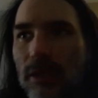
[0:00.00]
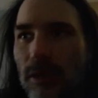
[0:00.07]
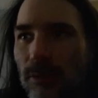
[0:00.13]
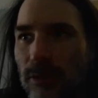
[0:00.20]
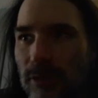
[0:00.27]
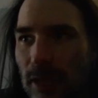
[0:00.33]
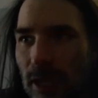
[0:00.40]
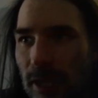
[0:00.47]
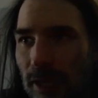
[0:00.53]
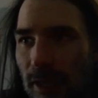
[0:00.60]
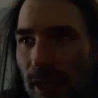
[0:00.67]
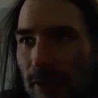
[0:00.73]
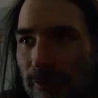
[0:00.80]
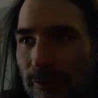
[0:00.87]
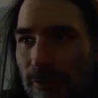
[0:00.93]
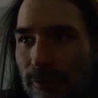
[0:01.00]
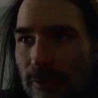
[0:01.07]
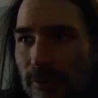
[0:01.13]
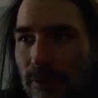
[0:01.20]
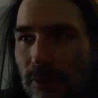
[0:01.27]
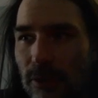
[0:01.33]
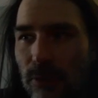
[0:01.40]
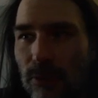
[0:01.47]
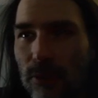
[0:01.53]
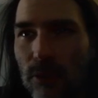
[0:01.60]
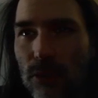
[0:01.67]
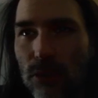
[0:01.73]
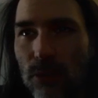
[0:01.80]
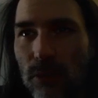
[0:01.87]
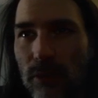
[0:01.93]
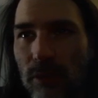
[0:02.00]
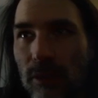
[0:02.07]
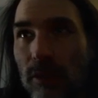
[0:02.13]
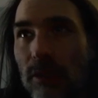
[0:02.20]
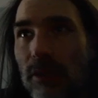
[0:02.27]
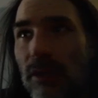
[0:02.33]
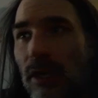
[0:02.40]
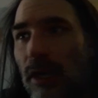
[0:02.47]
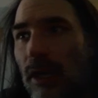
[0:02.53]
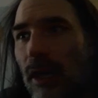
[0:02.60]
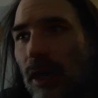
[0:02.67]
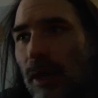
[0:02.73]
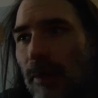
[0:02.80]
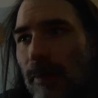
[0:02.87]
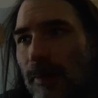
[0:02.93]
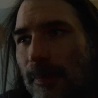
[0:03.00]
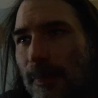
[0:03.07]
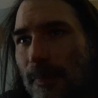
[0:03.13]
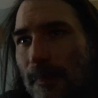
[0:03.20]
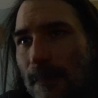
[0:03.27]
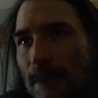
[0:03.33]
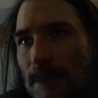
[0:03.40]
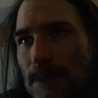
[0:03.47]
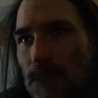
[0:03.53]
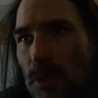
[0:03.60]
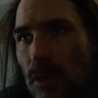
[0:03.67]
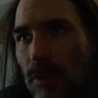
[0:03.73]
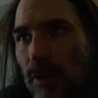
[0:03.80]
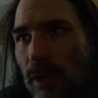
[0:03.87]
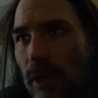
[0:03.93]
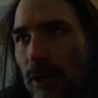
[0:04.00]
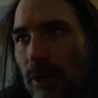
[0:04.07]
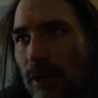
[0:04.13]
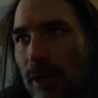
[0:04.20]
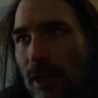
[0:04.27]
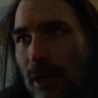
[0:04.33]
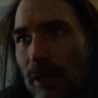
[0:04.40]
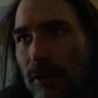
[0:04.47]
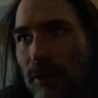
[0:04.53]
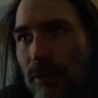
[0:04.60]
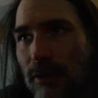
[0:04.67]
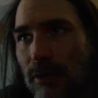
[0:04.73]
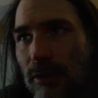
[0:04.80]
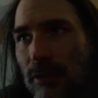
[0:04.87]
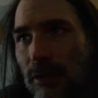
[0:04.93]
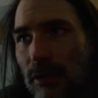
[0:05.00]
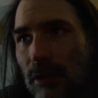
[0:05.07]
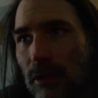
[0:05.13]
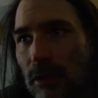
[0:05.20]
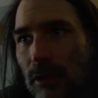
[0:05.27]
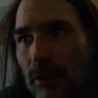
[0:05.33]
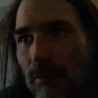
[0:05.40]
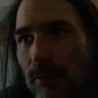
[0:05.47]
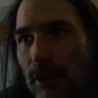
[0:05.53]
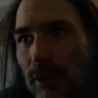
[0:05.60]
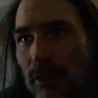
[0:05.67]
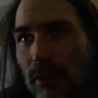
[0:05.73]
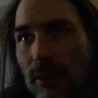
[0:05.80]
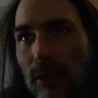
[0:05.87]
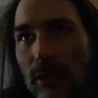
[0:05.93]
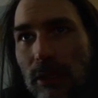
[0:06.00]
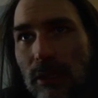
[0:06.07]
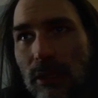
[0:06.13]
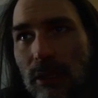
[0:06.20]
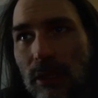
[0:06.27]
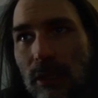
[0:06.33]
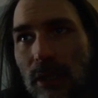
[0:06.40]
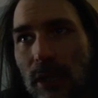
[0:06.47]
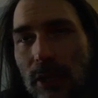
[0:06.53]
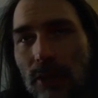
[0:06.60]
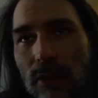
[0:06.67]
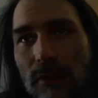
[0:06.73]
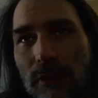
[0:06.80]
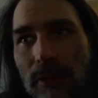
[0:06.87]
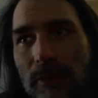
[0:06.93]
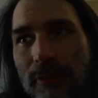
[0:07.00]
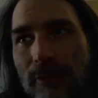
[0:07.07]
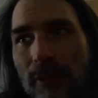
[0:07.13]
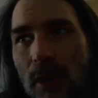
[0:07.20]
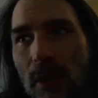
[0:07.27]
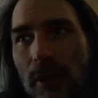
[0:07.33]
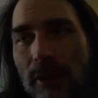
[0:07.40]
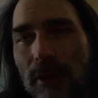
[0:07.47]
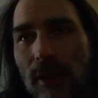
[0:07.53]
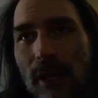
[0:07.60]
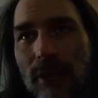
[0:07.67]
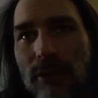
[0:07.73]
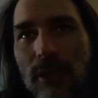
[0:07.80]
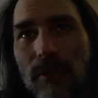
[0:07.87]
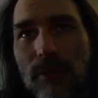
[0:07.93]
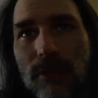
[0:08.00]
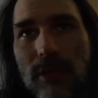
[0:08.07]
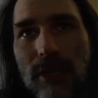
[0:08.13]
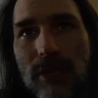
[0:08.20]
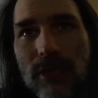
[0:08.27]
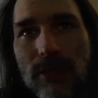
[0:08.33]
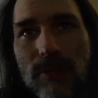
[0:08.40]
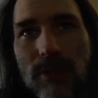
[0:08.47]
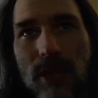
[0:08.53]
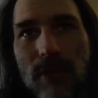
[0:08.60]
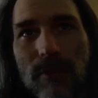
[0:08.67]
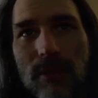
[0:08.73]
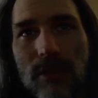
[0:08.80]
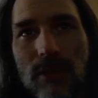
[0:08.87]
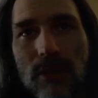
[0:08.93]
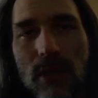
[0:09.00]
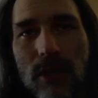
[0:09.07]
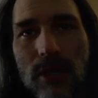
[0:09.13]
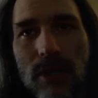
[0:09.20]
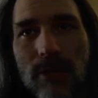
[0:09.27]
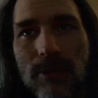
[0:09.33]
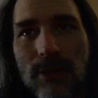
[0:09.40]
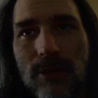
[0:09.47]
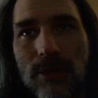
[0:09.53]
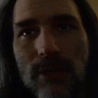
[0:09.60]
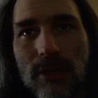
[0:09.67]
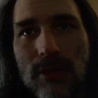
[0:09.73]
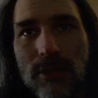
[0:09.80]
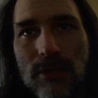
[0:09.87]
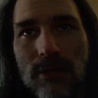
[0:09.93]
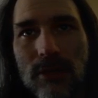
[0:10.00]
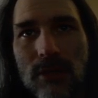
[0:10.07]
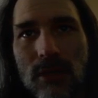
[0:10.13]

was ALF. This was a short, right out of the gates. Basically, I don't know if you've been following the last couple days, but I've been talking about this